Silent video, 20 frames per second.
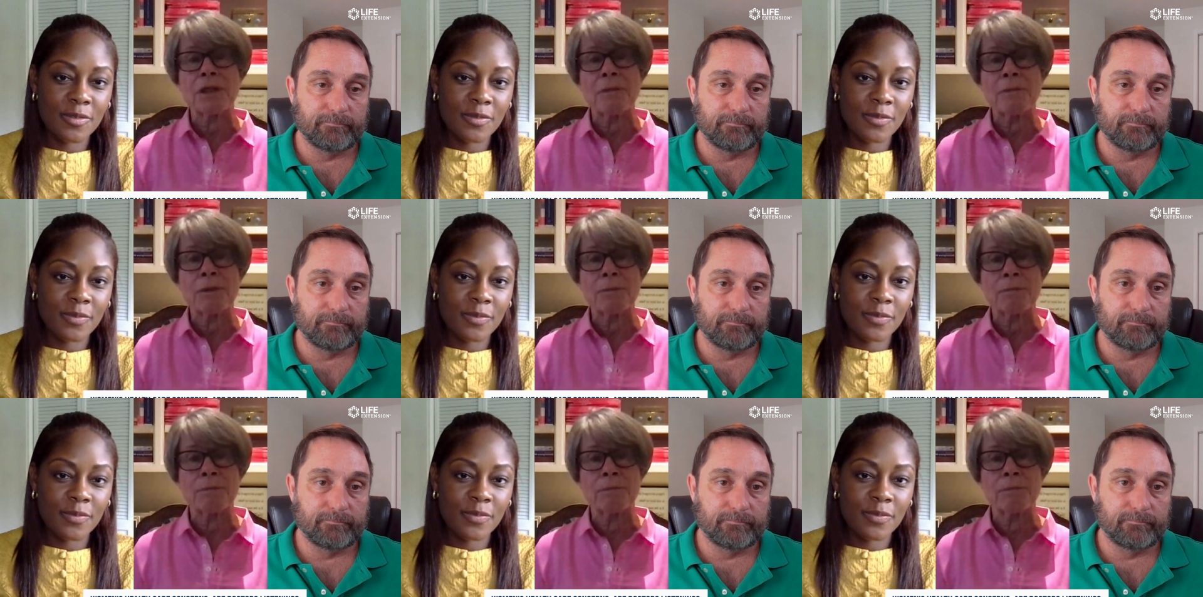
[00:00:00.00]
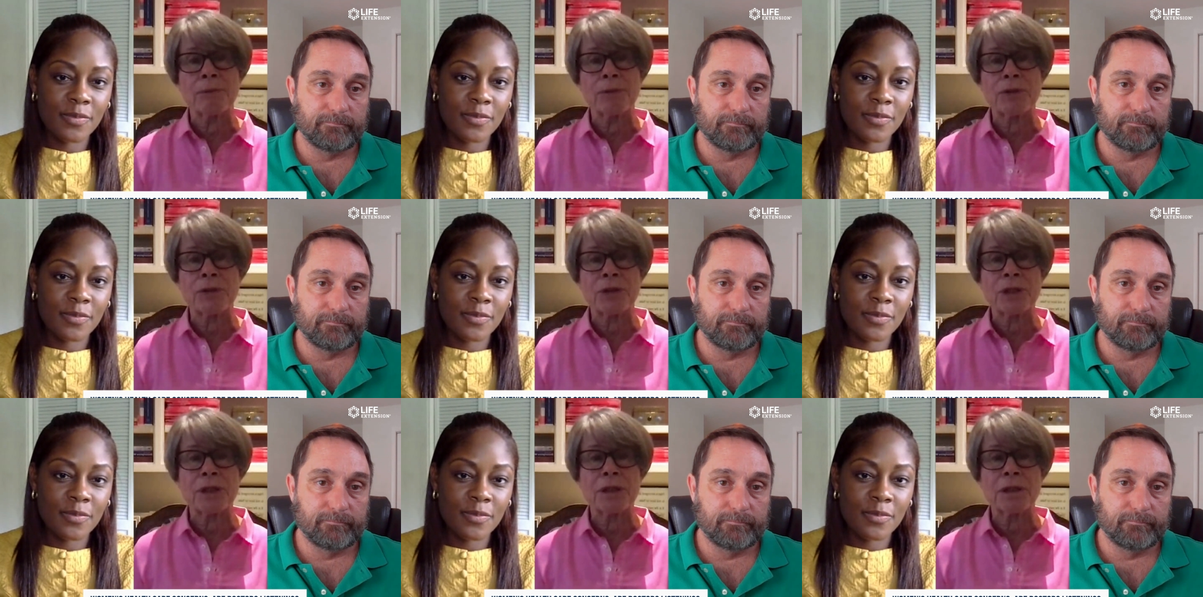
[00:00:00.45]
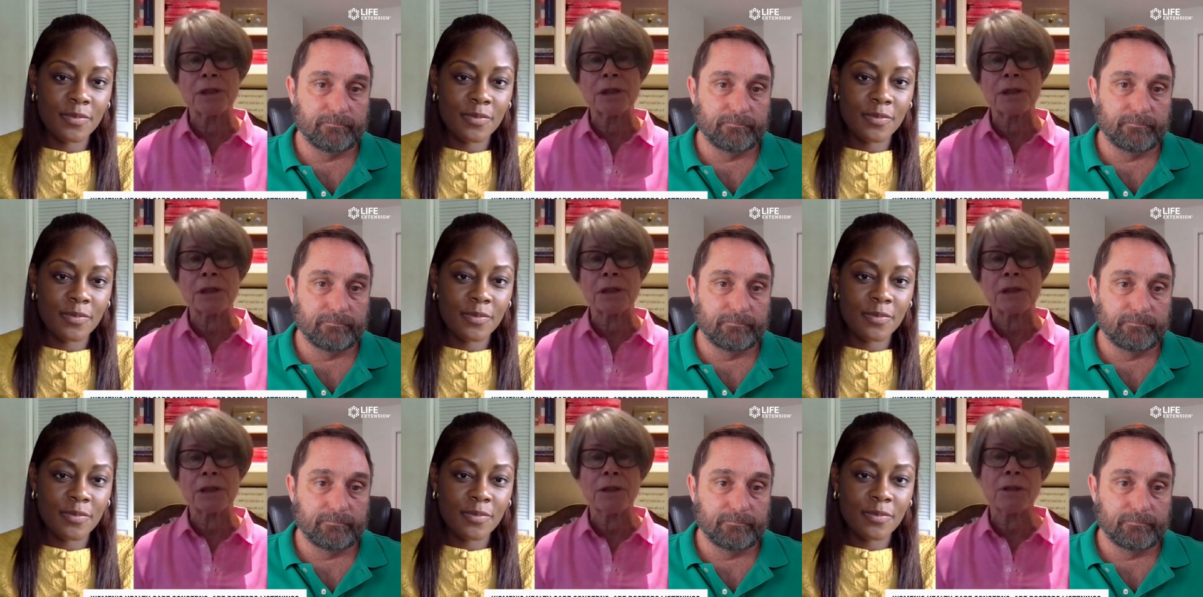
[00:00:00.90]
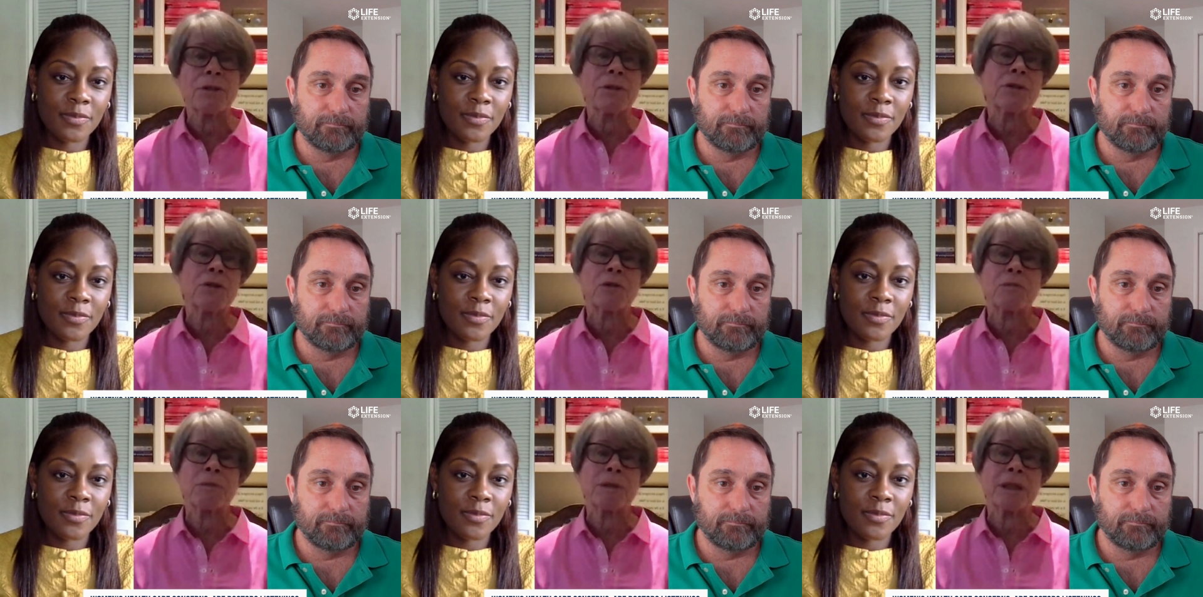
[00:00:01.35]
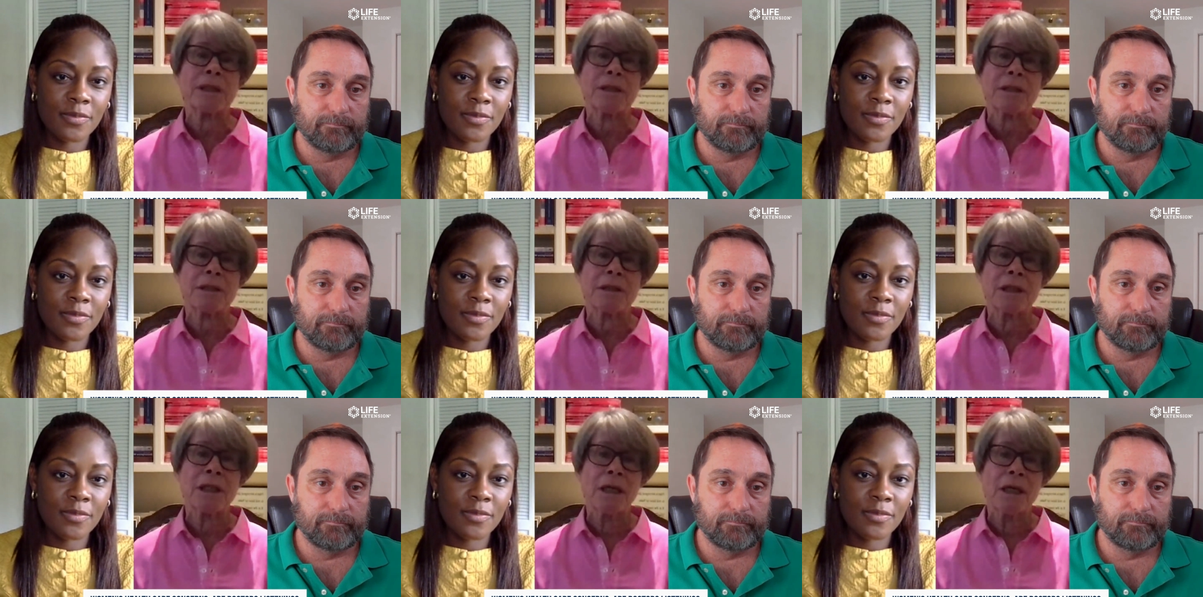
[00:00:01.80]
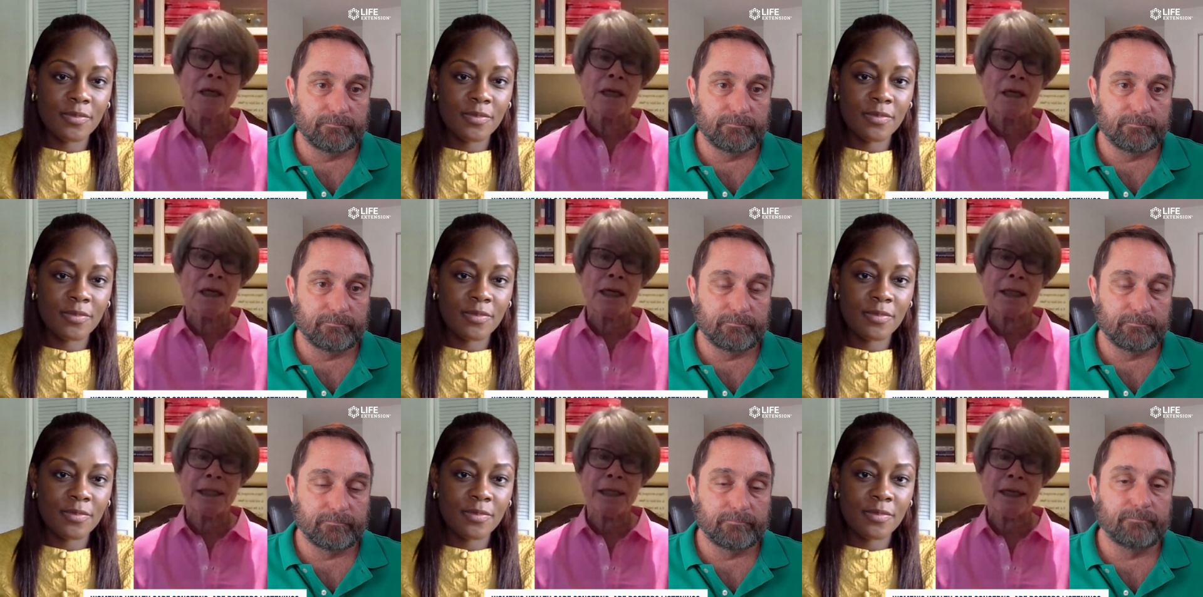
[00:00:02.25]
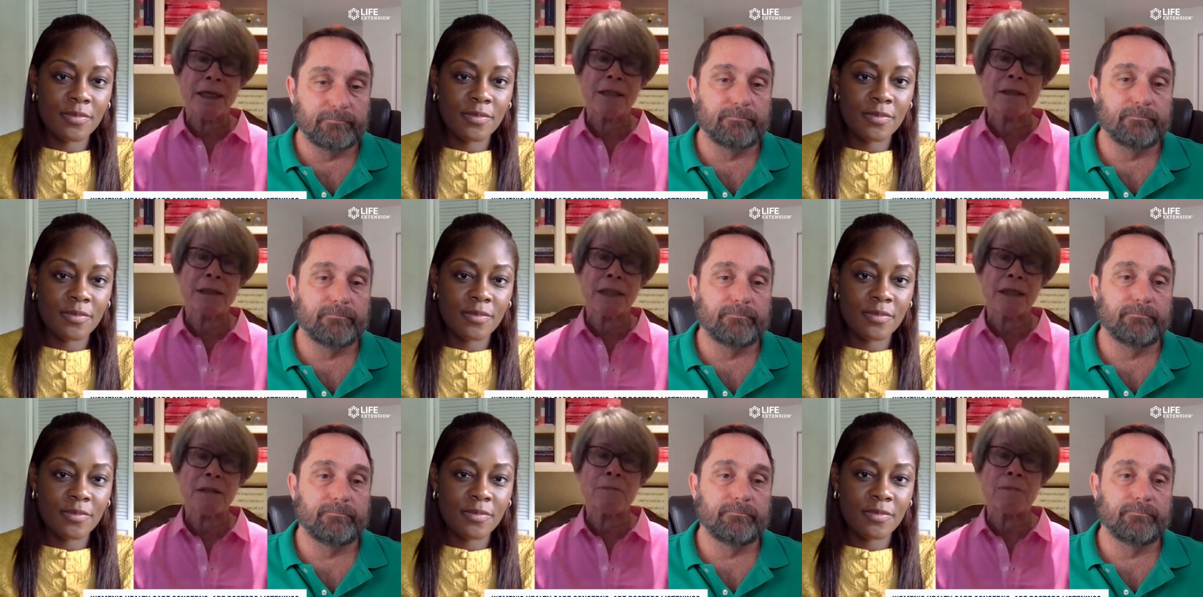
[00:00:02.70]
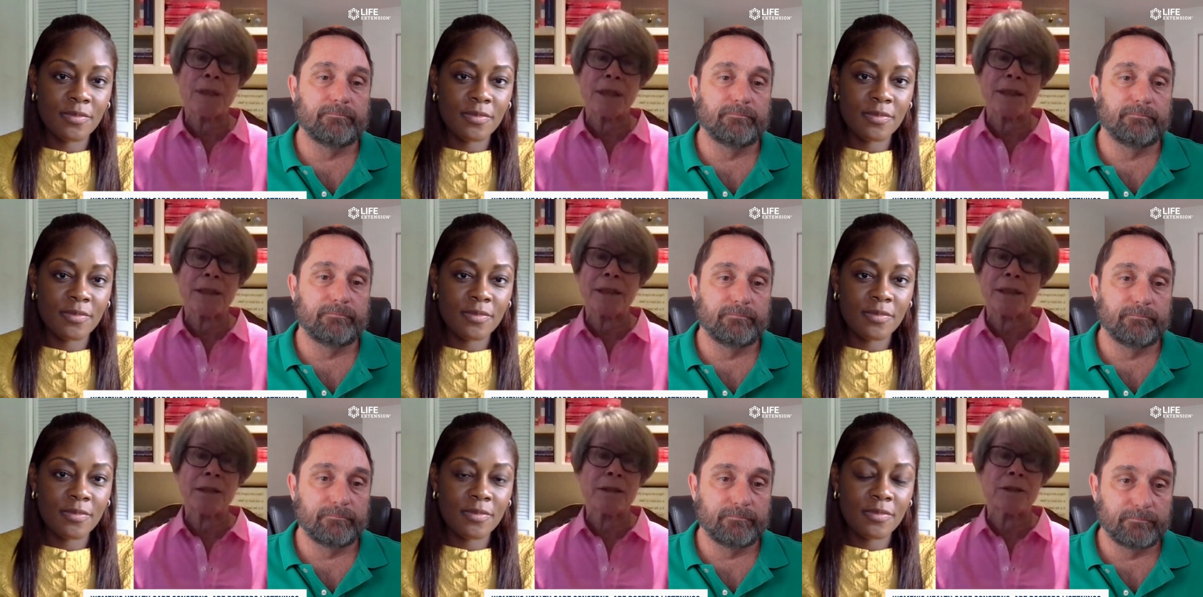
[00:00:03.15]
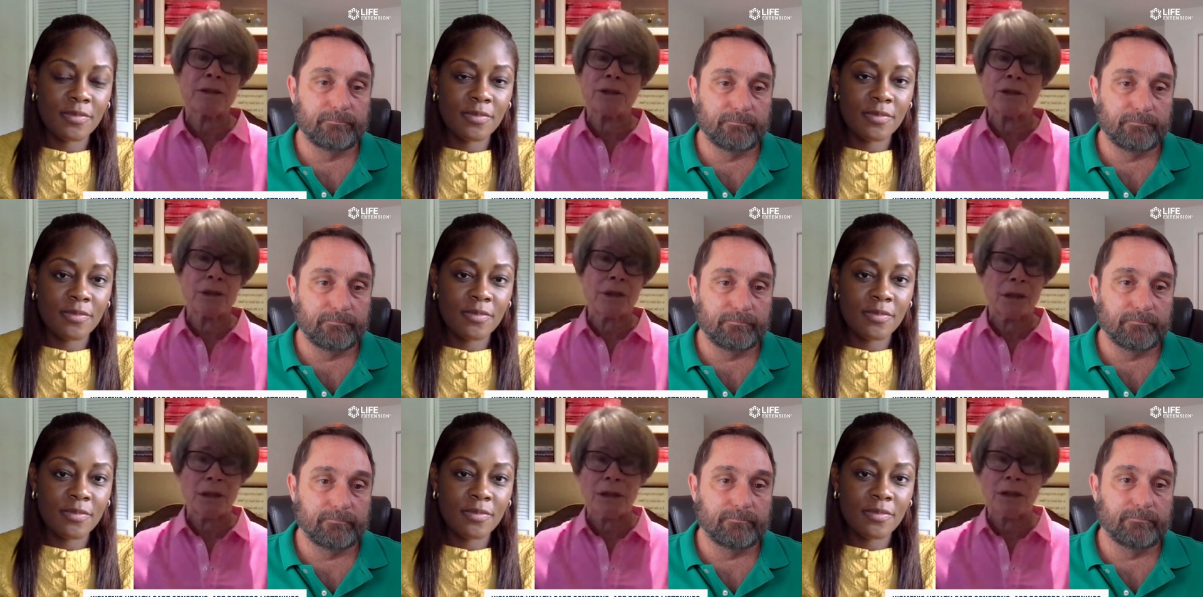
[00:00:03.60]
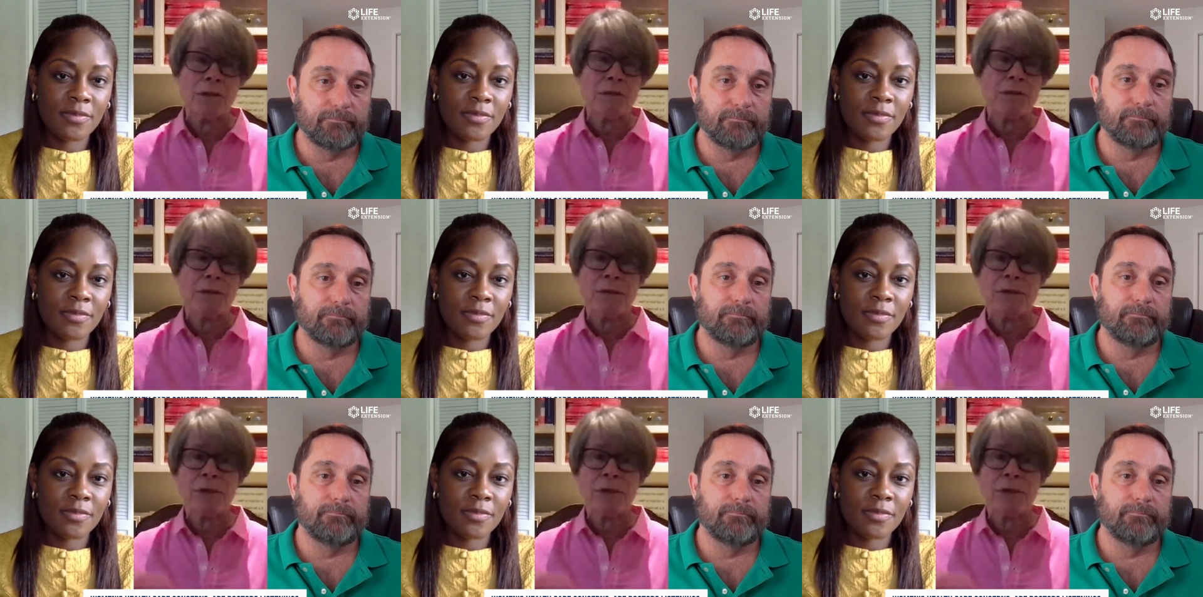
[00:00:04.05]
Speaker 1: I'm bursting into tears because I can't take my kids to here or